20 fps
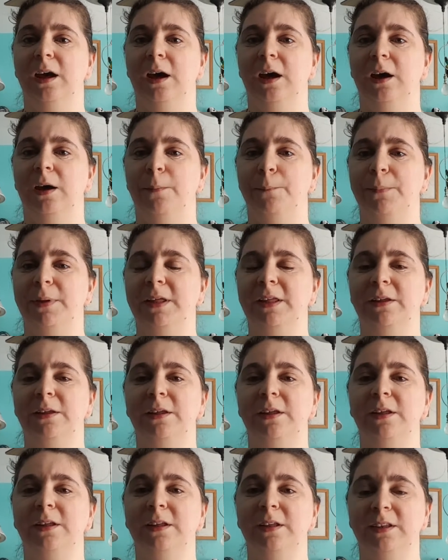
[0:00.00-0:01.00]
um,
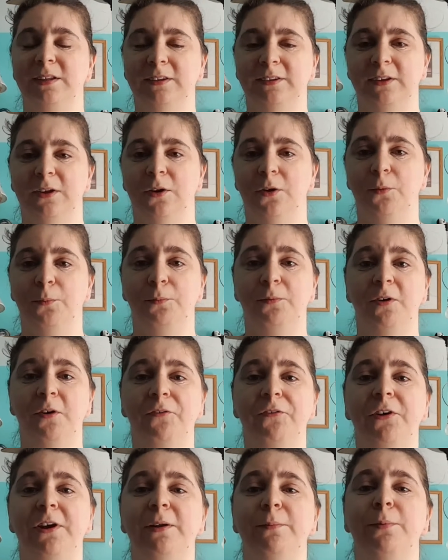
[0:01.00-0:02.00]
so feel
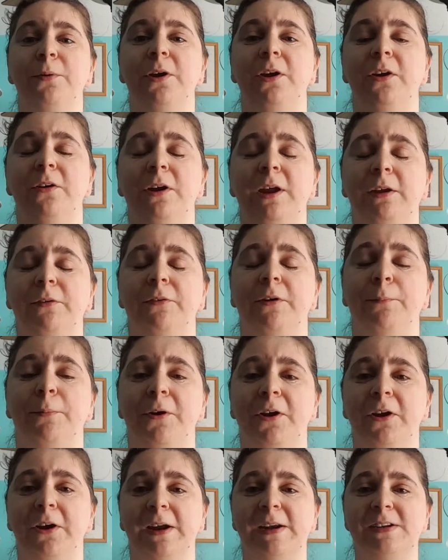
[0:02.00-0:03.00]
free to put your
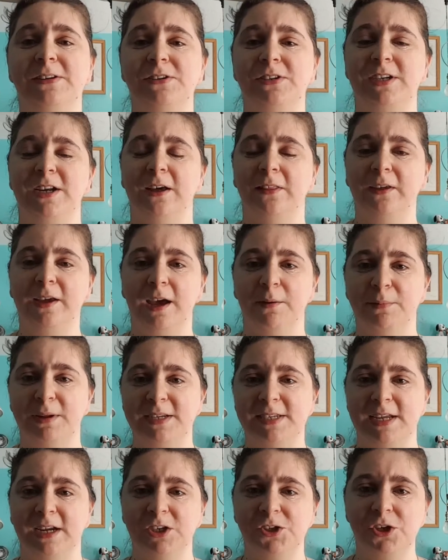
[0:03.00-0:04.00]
put your answers down in the
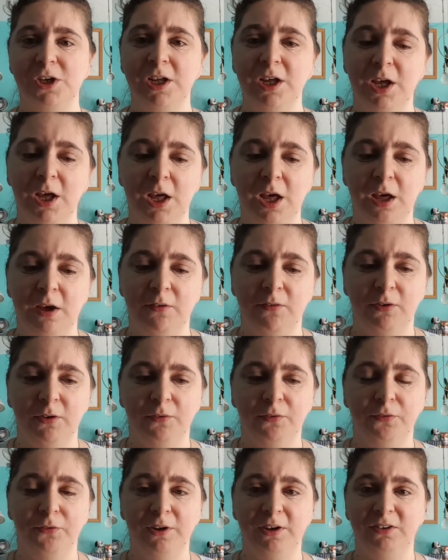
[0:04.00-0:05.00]
comment section.
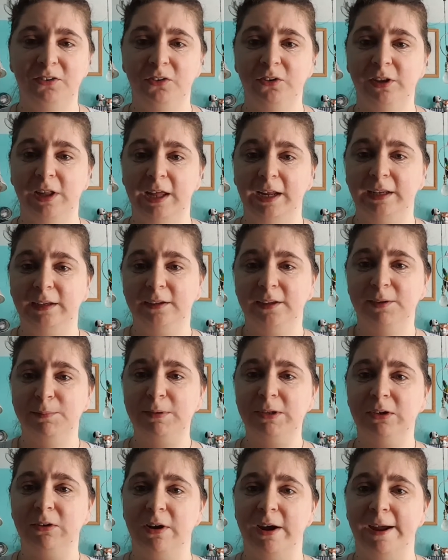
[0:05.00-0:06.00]
Feel free to like and
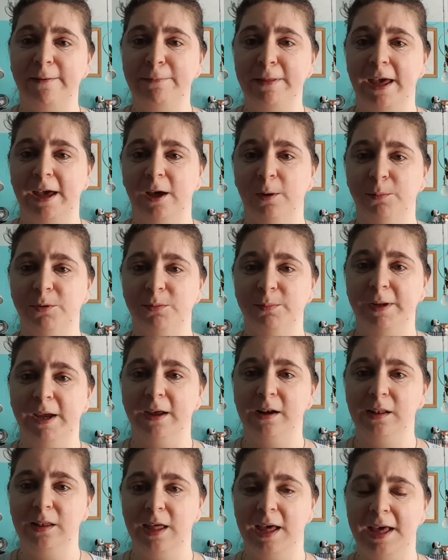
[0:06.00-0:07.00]
subscribe. That helps me
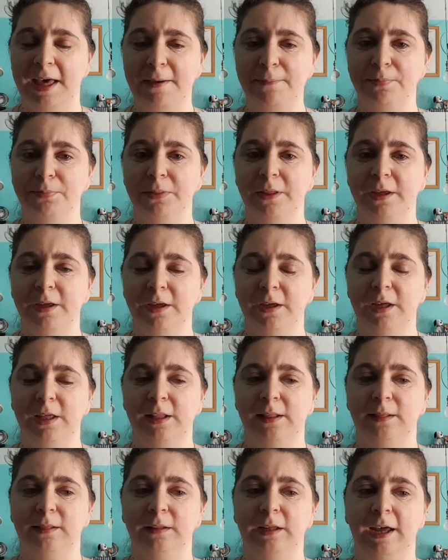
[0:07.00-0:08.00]
out a lot.
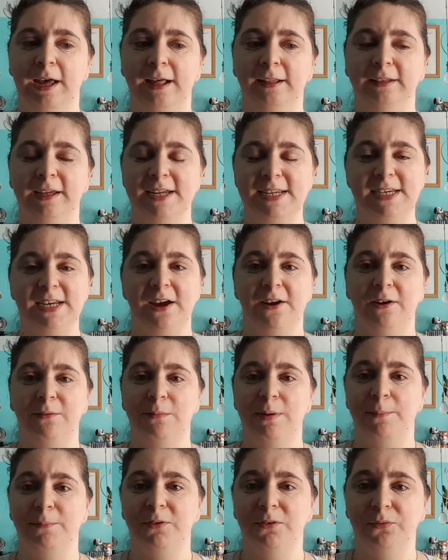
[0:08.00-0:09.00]
At last count,
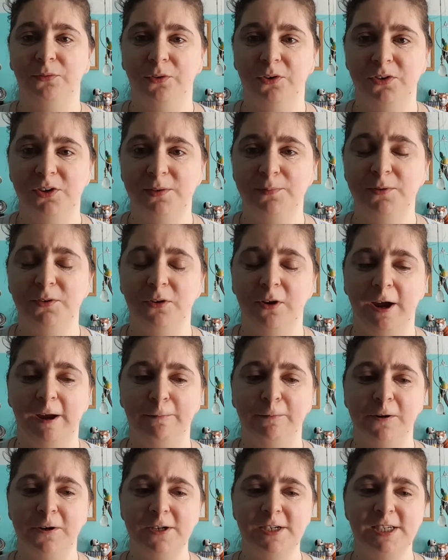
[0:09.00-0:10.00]
I'm up to four
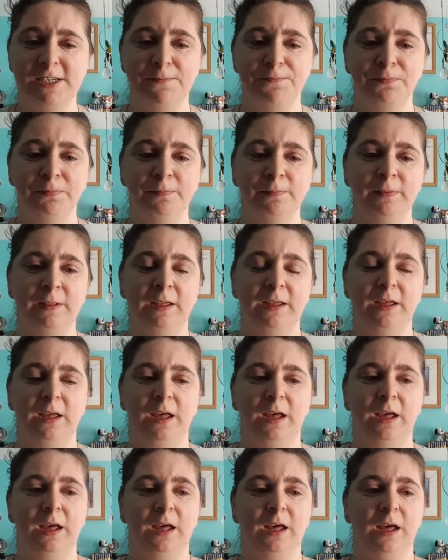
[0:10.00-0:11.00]
subscribers.
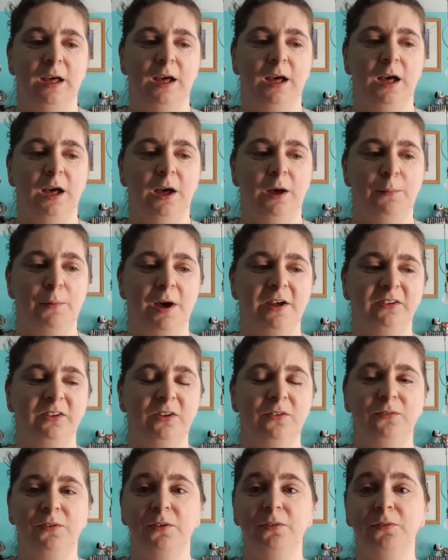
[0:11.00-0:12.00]
Um,
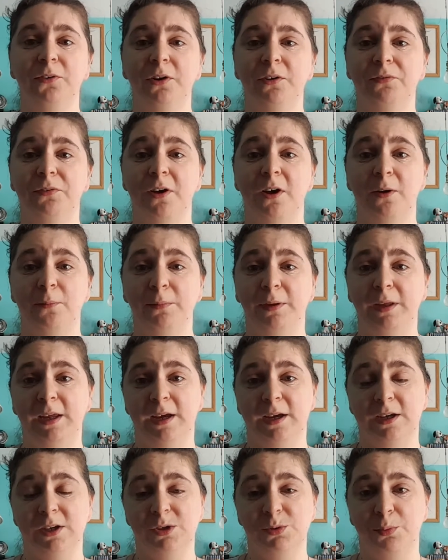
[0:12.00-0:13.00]
also, feel free to follow me
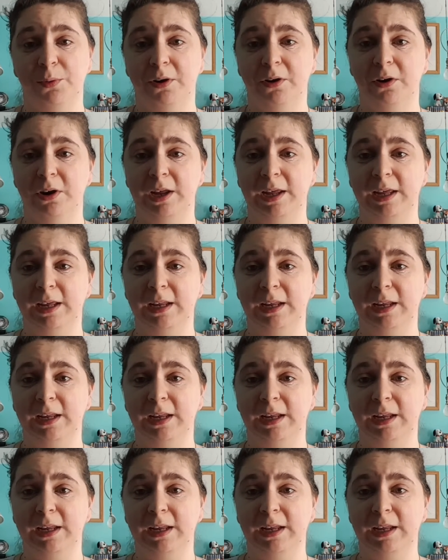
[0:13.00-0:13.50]
on Twitter